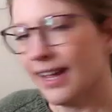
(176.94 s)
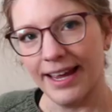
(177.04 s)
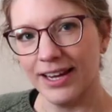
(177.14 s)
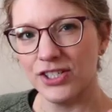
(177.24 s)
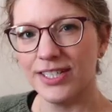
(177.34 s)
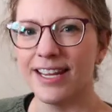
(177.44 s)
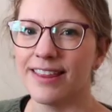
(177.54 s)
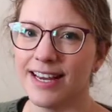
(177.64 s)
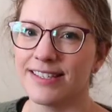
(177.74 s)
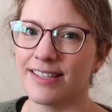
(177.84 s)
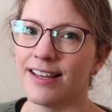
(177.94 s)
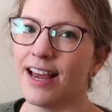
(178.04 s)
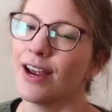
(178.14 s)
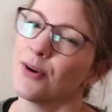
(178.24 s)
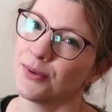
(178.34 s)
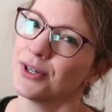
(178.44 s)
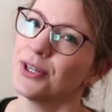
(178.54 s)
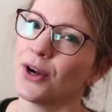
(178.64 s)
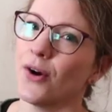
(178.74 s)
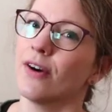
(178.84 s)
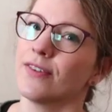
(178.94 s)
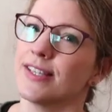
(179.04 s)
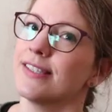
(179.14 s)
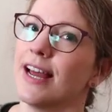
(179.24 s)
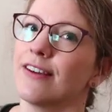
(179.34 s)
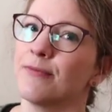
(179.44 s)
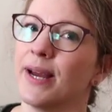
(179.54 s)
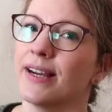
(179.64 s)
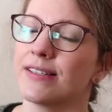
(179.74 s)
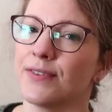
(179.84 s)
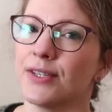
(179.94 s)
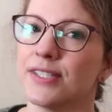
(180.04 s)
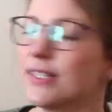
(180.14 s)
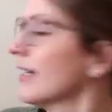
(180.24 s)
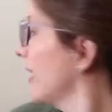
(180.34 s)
Actually, that's a lie. We're gonna go over the stack of bags first.